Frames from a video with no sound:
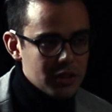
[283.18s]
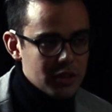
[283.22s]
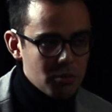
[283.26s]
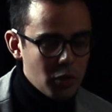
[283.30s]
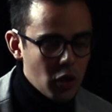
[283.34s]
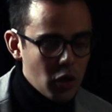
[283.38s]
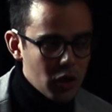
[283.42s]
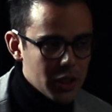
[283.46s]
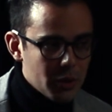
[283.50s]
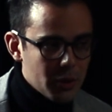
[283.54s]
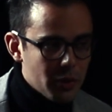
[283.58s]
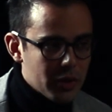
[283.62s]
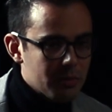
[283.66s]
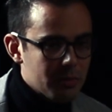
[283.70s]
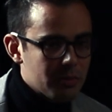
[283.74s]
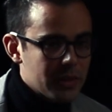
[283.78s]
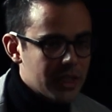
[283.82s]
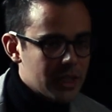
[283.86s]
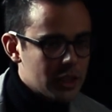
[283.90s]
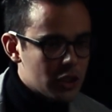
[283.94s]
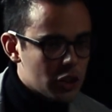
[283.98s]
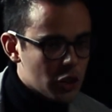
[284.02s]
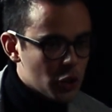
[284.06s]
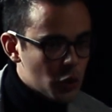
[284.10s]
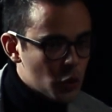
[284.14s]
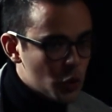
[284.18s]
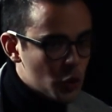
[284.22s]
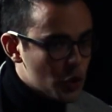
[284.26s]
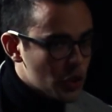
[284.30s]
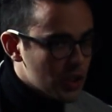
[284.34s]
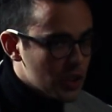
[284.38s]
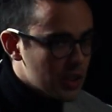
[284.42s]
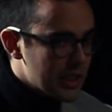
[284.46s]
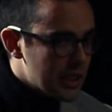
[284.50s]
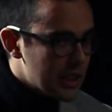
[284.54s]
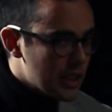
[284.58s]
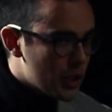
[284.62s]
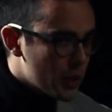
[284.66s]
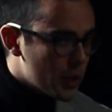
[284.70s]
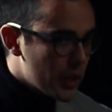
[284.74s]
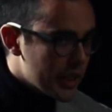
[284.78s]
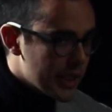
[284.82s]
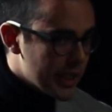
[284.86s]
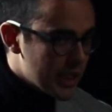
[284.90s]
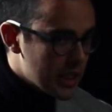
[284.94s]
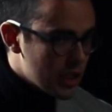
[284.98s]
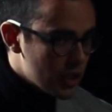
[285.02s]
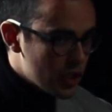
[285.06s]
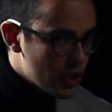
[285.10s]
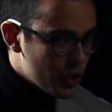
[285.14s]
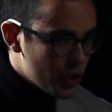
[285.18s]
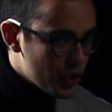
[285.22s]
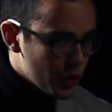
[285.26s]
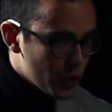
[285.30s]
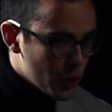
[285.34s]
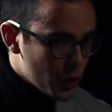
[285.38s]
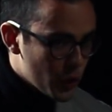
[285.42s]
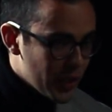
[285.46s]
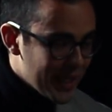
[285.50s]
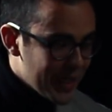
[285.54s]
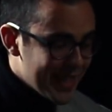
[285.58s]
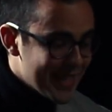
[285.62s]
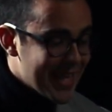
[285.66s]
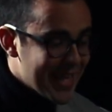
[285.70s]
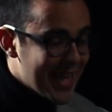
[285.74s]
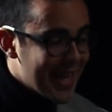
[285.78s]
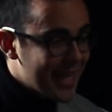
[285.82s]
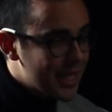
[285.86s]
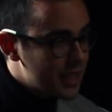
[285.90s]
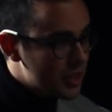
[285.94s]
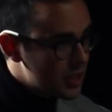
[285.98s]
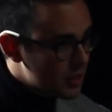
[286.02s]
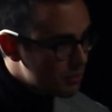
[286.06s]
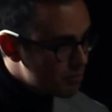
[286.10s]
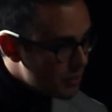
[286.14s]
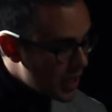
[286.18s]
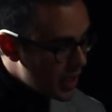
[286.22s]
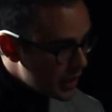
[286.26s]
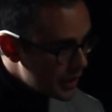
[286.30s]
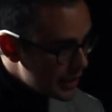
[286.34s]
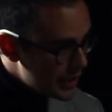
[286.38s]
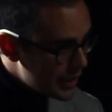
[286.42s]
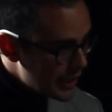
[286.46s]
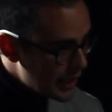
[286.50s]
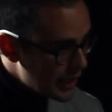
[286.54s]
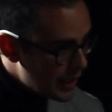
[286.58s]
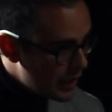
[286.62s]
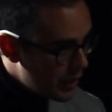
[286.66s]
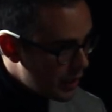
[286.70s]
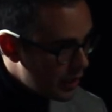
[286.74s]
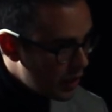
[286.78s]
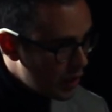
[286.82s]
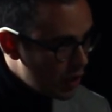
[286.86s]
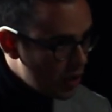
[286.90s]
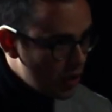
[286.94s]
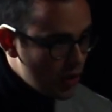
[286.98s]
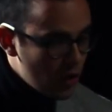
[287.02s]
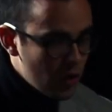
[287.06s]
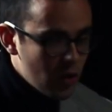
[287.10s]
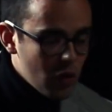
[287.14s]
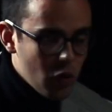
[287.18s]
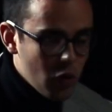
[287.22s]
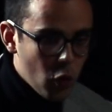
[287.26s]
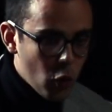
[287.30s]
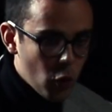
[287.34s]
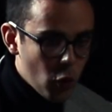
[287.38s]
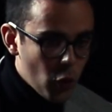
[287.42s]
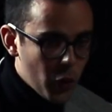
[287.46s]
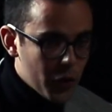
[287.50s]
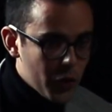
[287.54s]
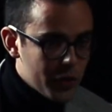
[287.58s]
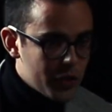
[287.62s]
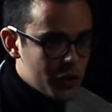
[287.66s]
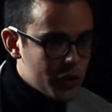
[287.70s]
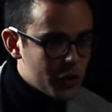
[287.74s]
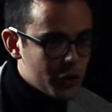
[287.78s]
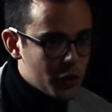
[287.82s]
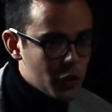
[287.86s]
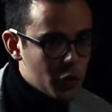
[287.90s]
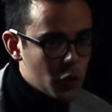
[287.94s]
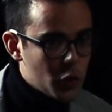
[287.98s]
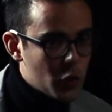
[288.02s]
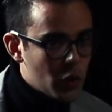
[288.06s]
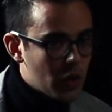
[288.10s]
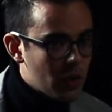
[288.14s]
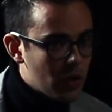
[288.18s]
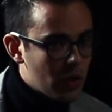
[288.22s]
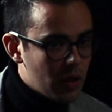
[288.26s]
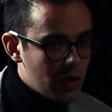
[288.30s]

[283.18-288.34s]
a polyrhythm, he's usually doing it to enhance a melody or to